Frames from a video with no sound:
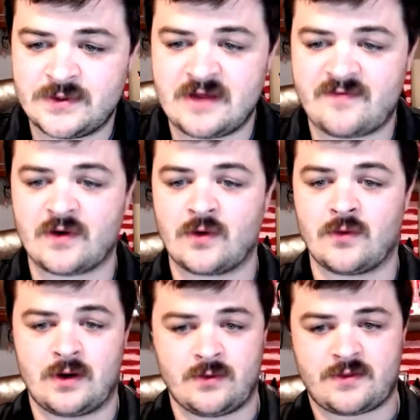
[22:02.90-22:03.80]
for
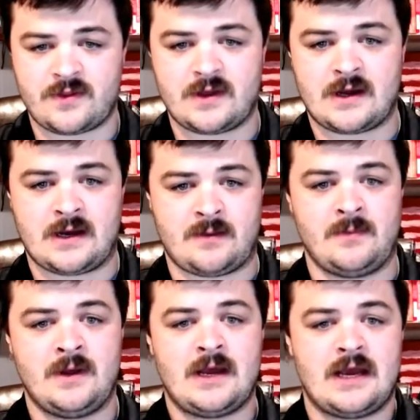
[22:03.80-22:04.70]
growth.
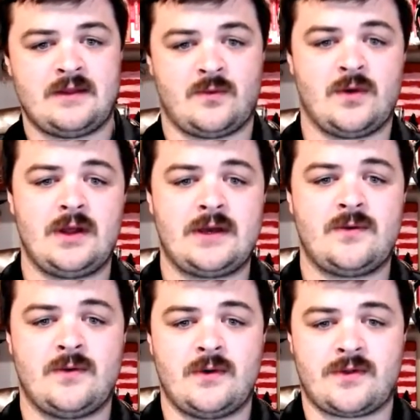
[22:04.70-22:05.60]
And the really
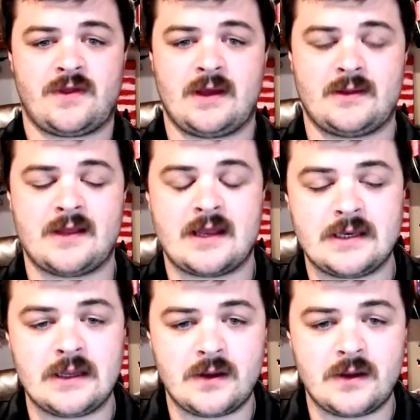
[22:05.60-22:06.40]
cool thing that